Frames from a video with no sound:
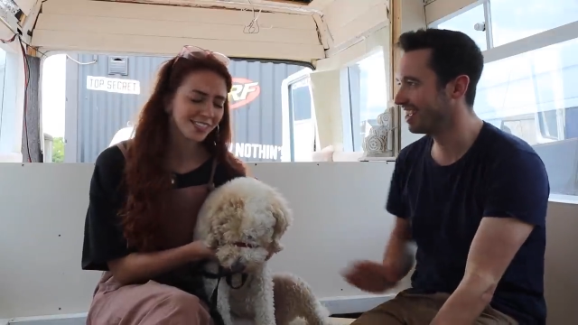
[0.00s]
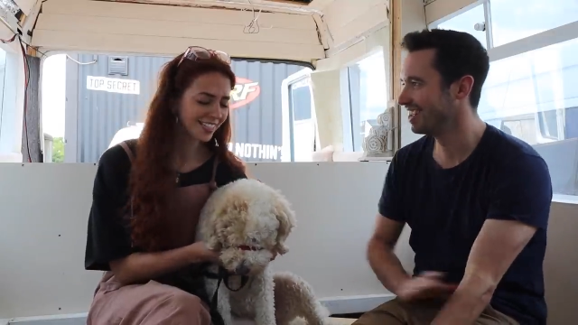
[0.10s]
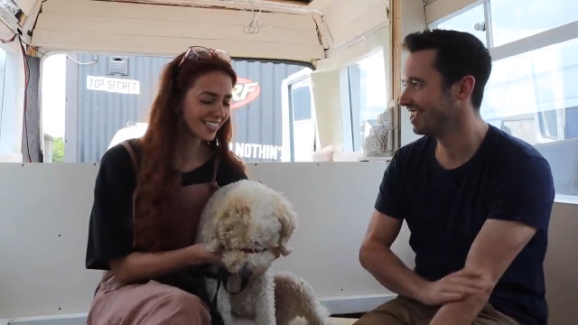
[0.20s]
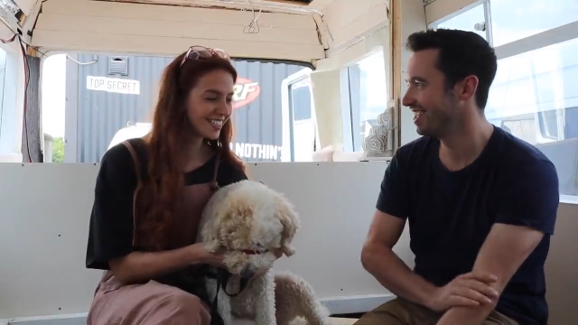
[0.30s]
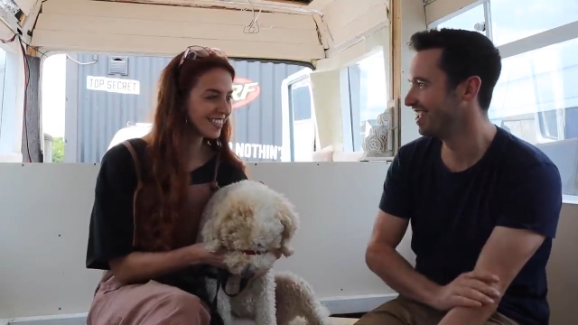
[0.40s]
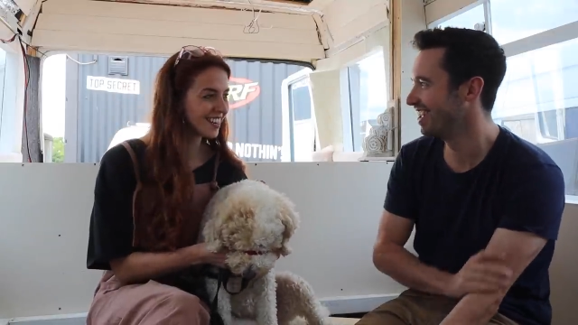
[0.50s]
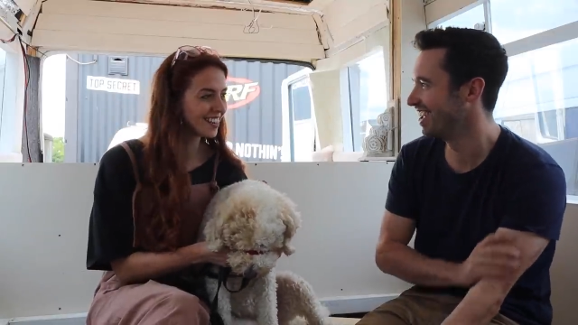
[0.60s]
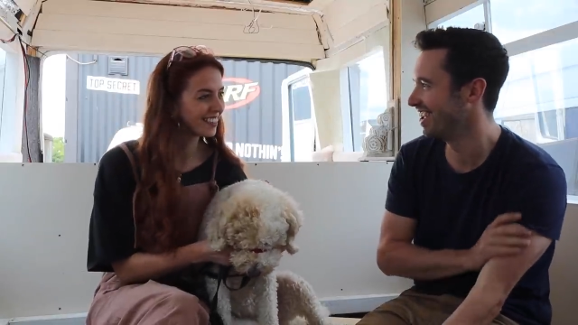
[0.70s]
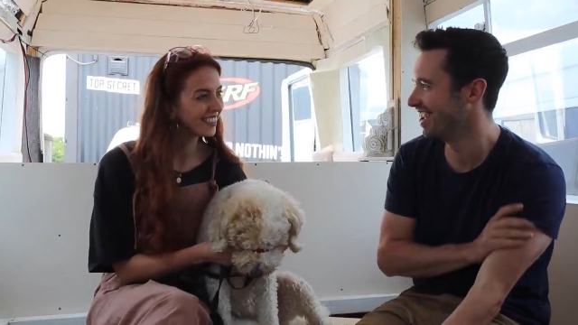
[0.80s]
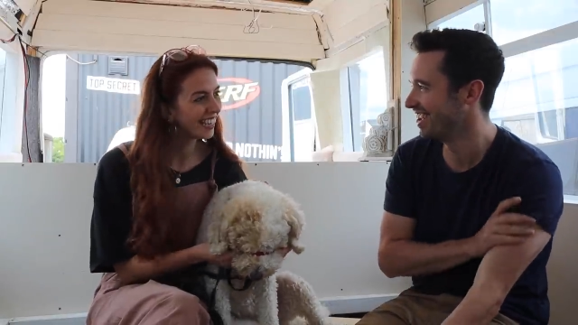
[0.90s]
Speaker 1: Yeah, West End
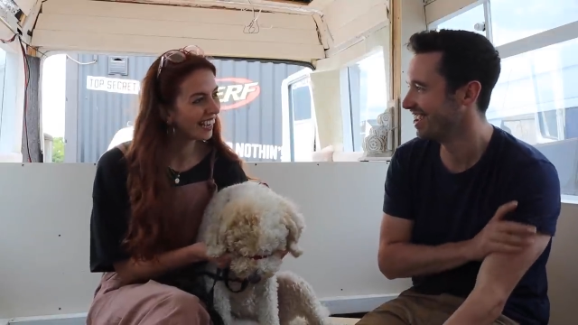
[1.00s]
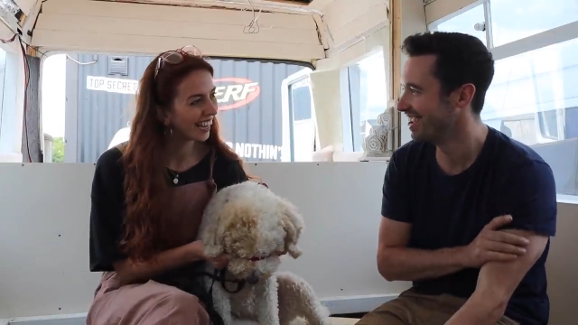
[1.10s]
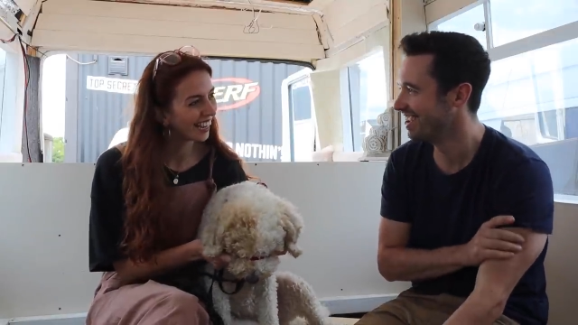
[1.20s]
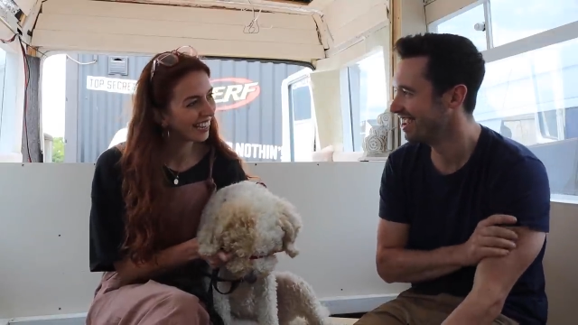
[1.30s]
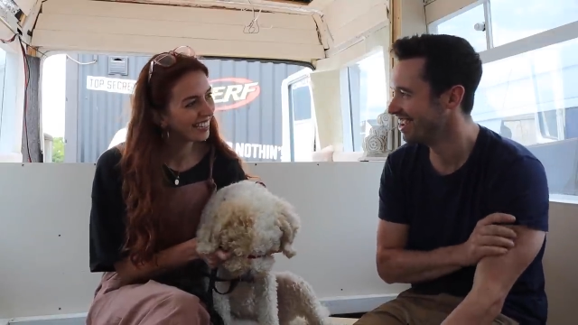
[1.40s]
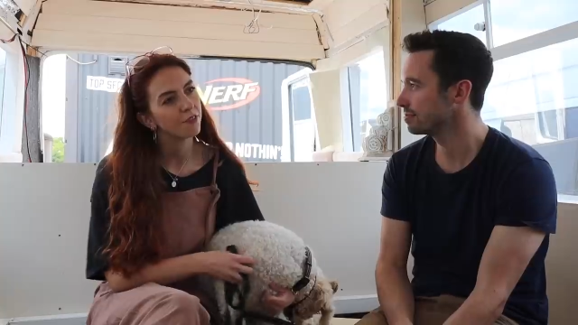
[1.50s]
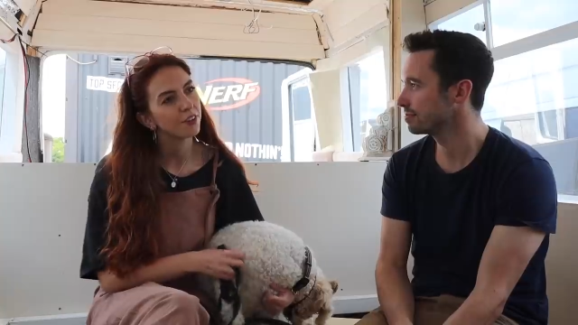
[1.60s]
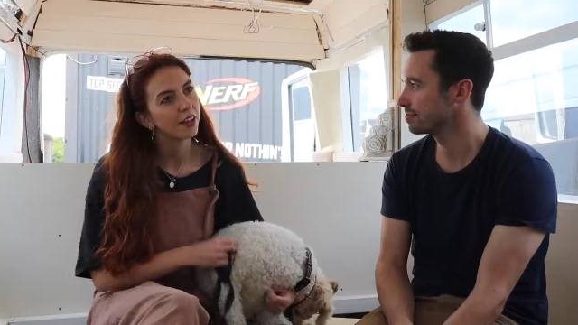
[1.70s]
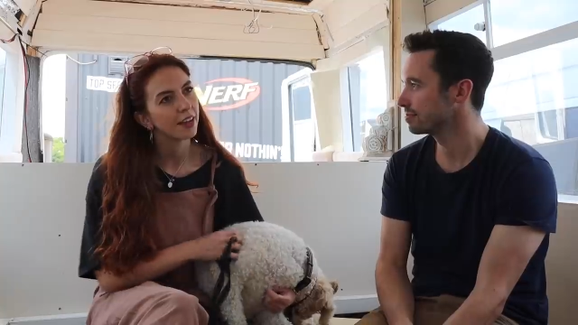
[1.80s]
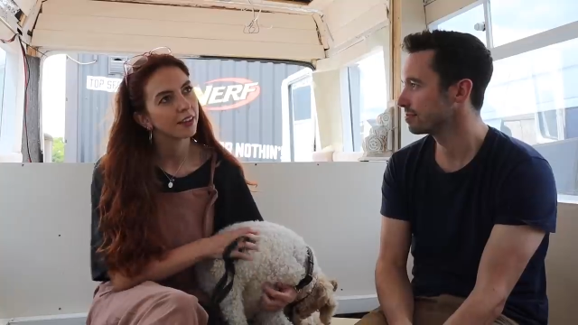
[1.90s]
show. Yeah, I
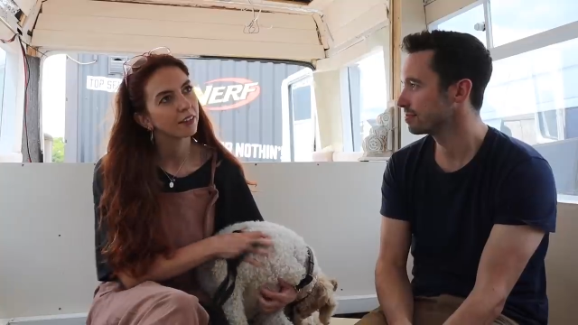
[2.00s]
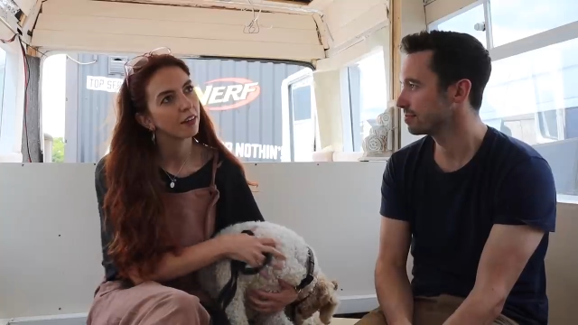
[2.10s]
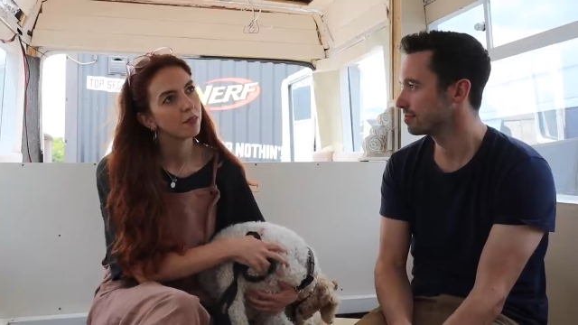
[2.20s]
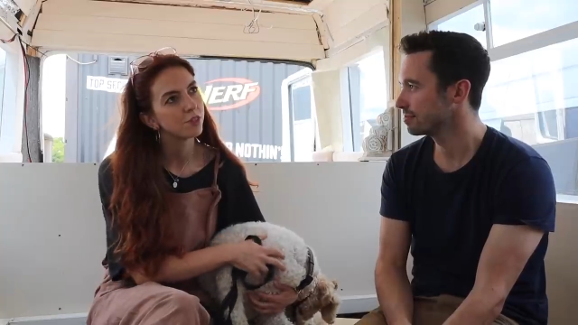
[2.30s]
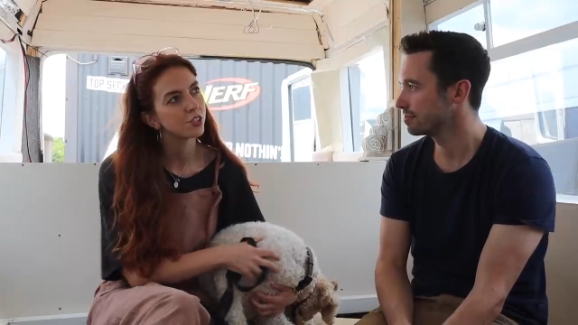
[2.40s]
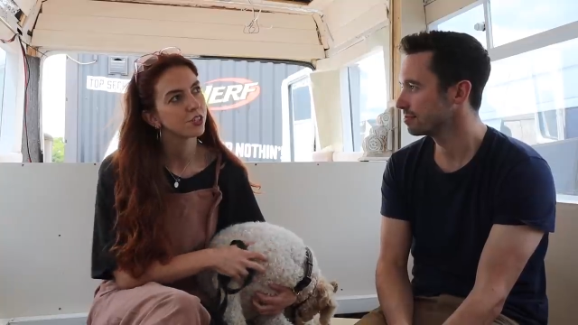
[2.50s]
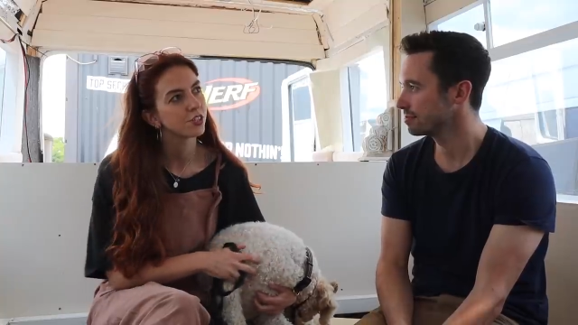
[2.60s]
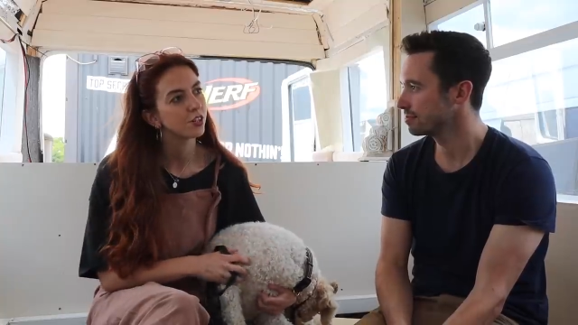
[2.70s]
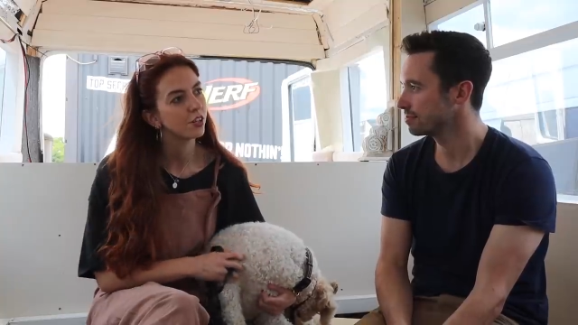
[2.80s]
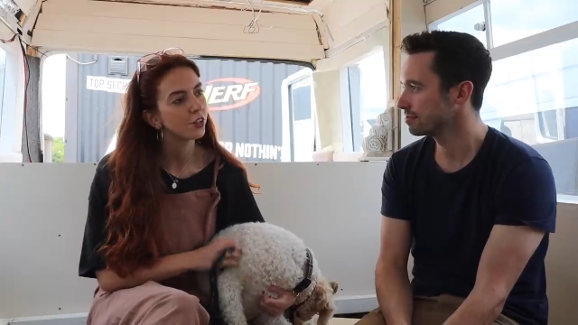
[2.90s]
feel like I'm
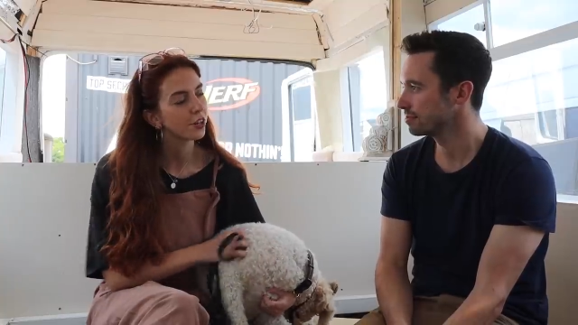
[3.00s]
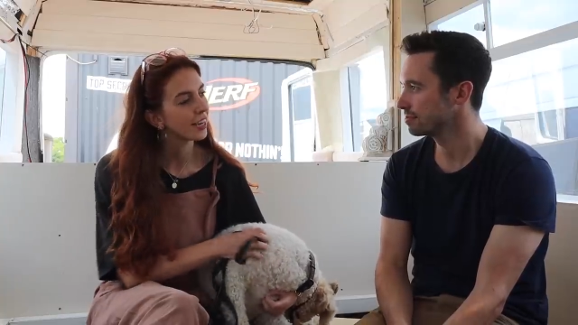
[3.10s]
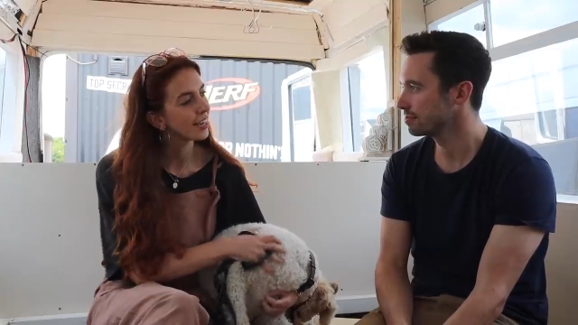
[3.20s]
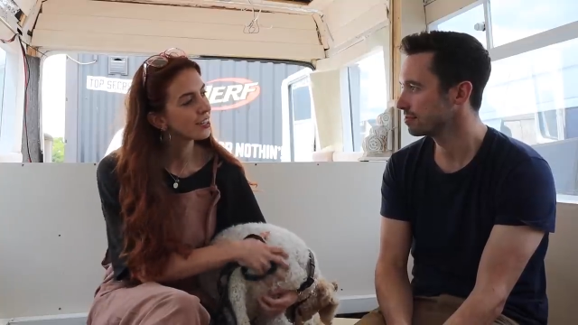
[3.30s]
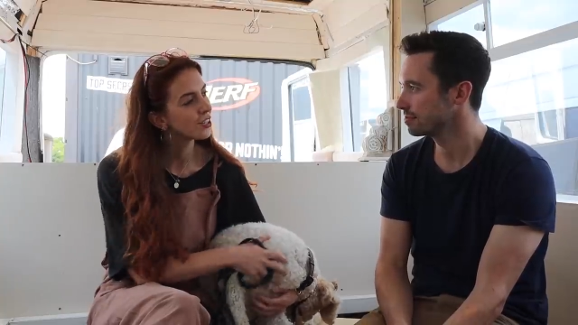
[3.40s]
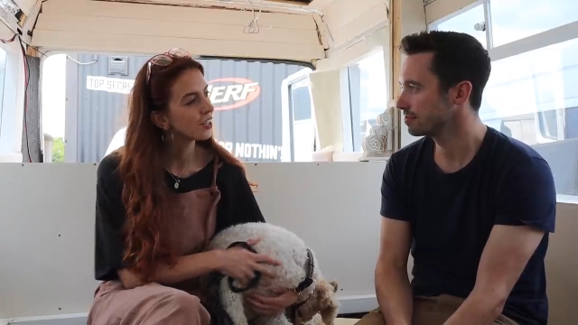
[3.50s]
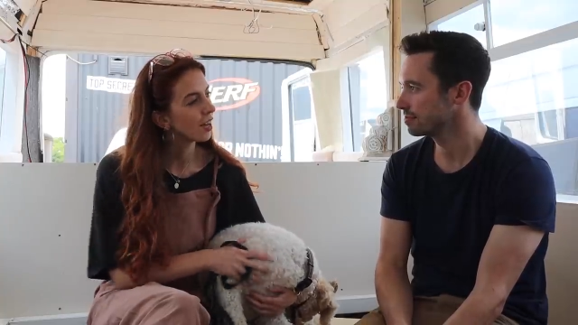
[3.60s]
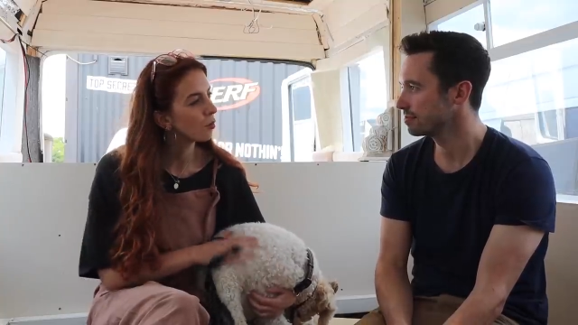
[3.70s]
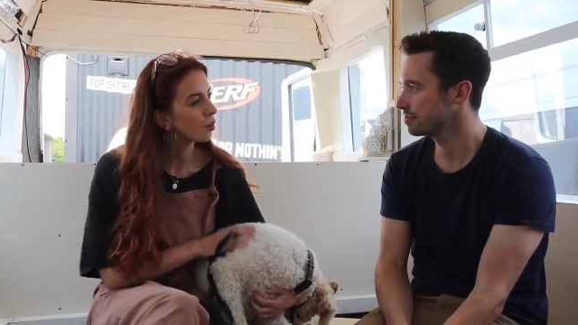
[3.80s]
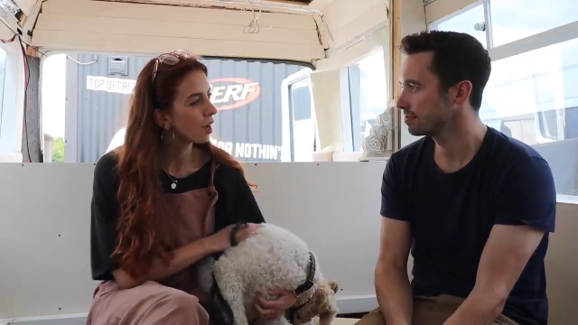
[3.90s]
just looking into
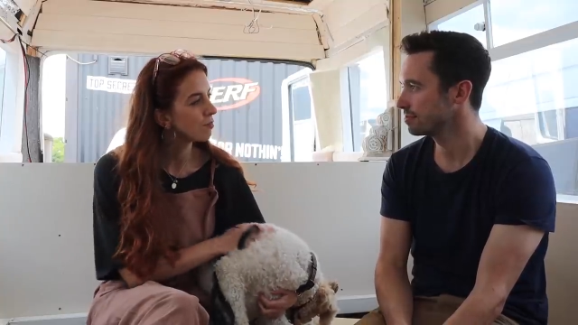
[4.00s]
like what